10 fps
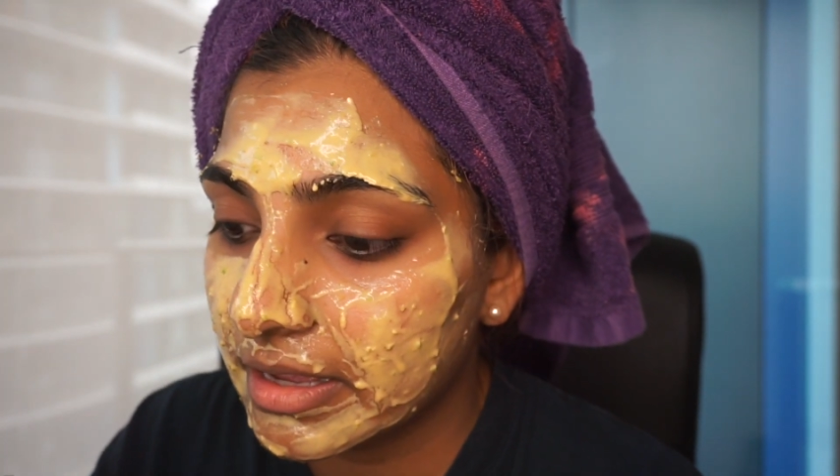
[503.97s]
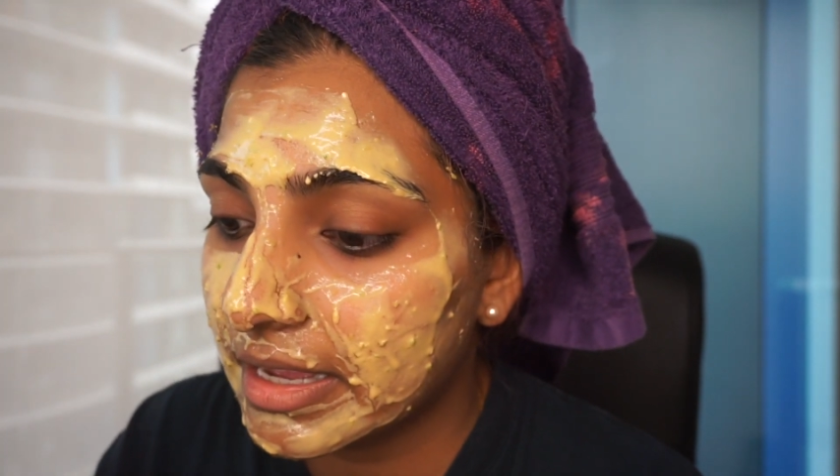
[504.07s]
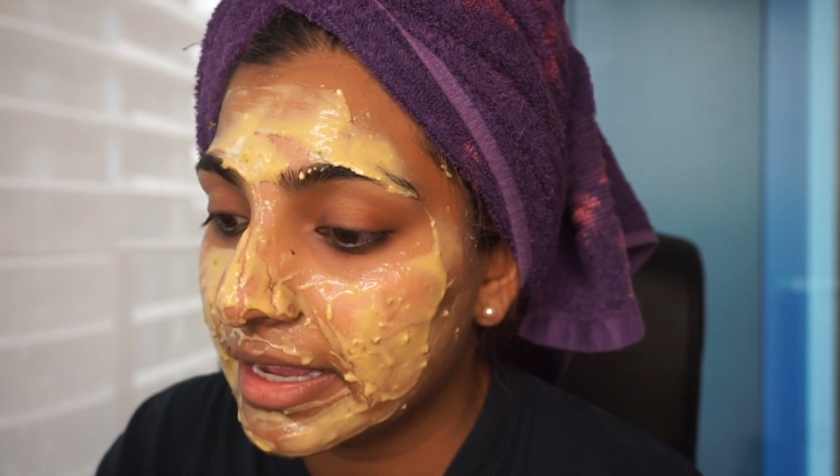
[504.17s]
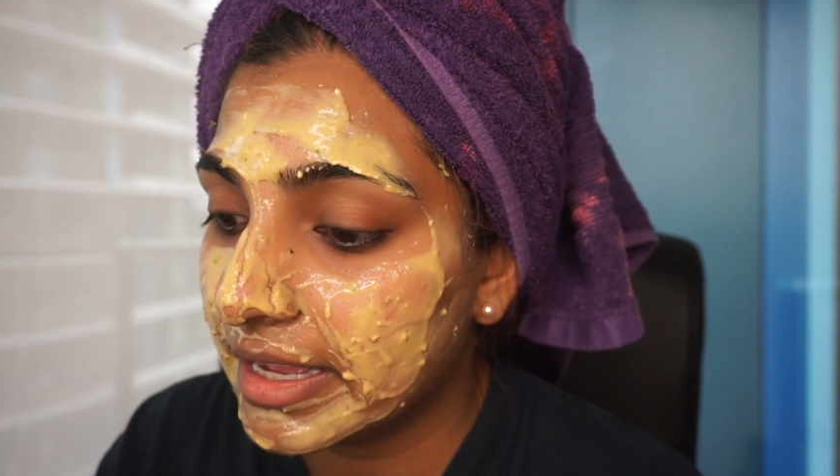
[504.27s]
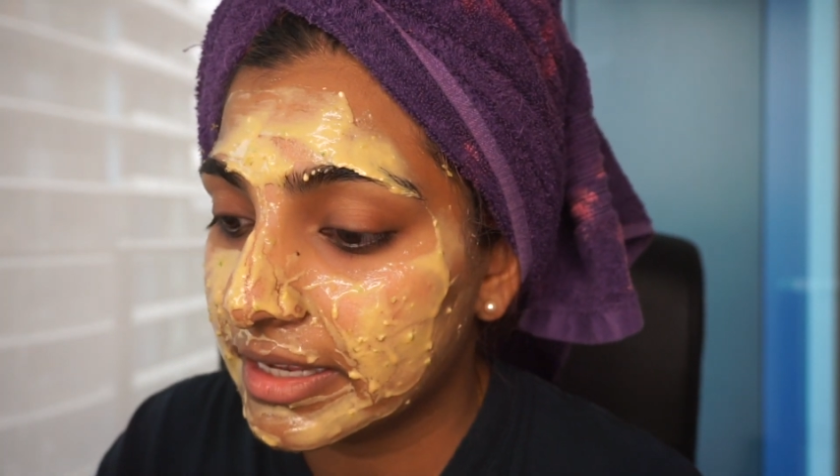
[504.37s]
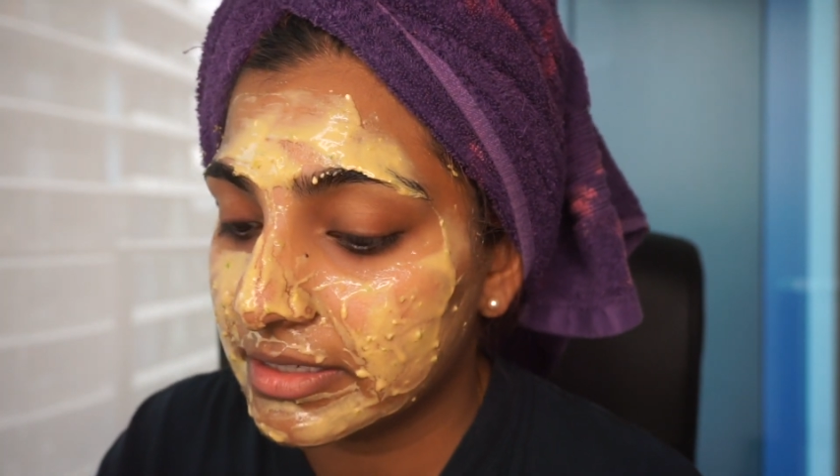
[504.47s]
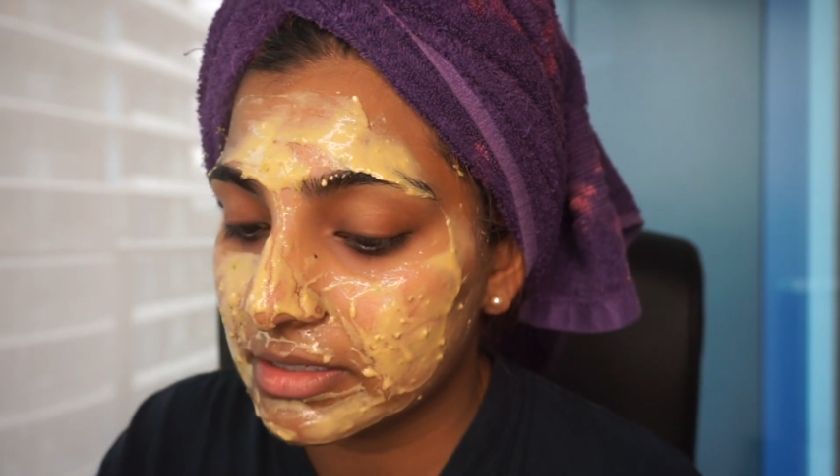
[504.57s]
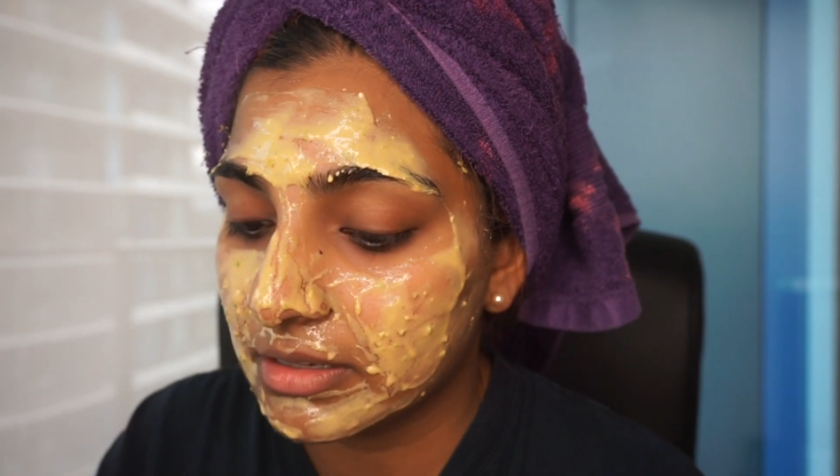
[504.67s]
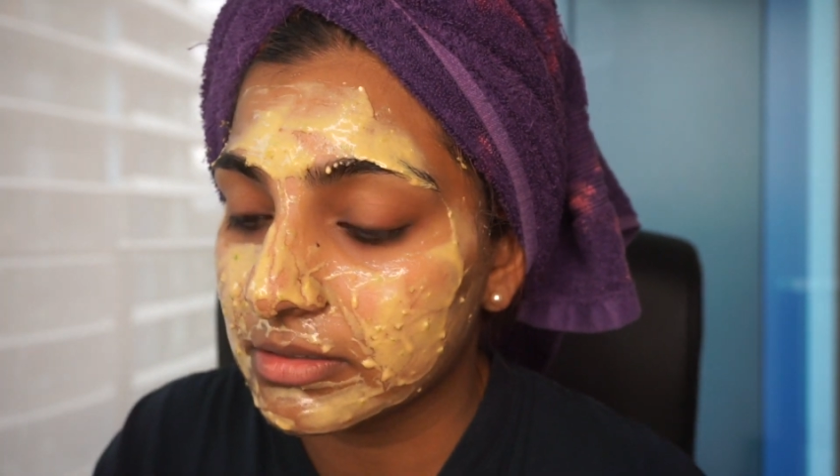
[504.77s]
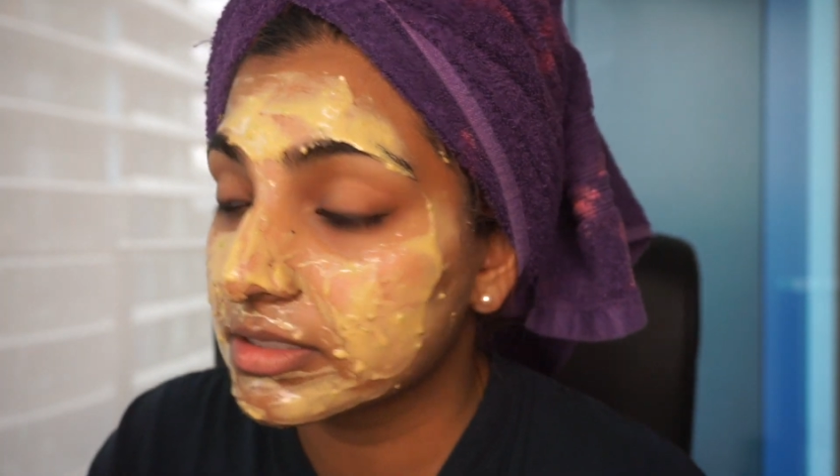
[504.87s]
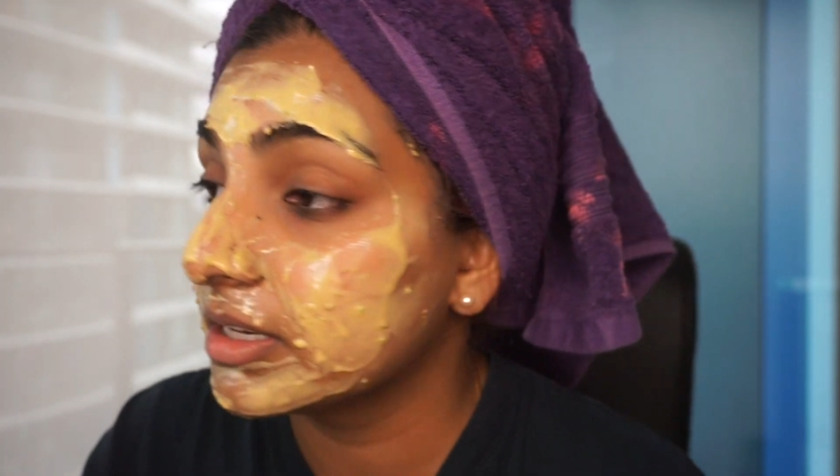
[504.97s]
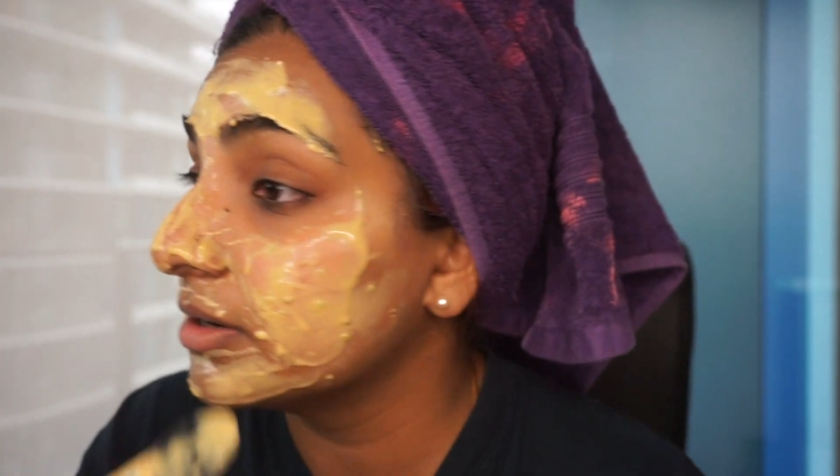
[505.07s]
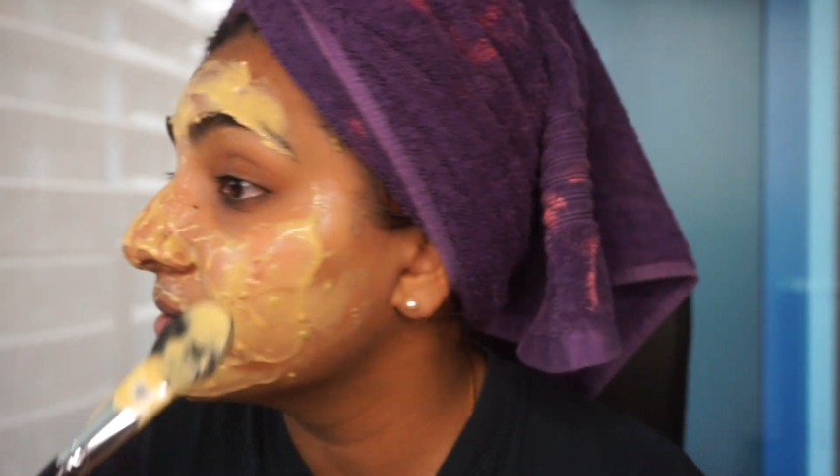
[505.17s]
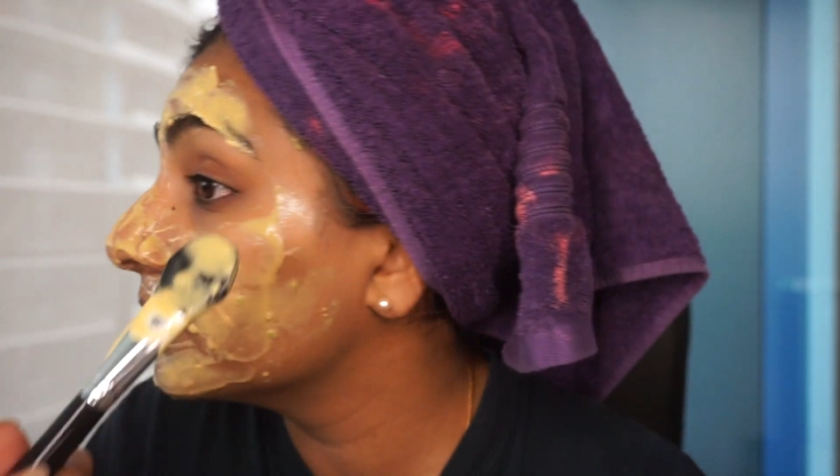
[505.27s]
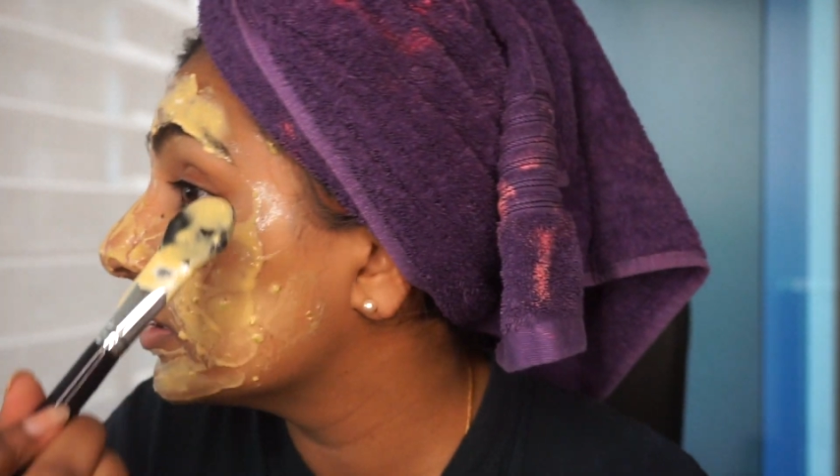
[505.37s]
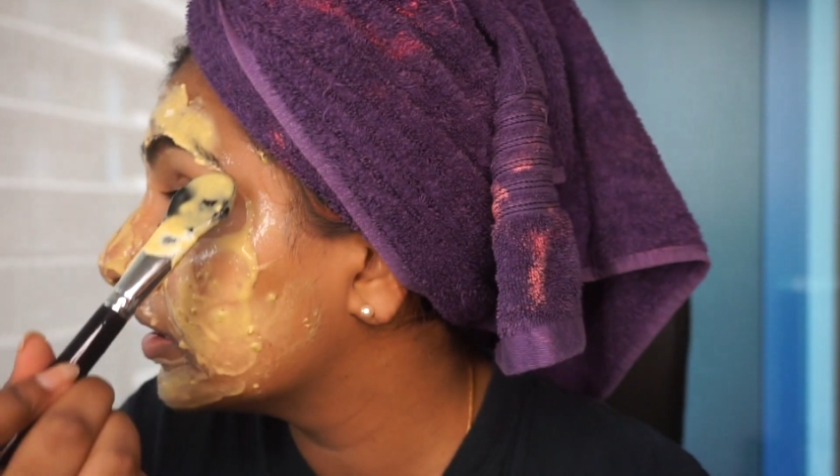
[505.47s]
And also,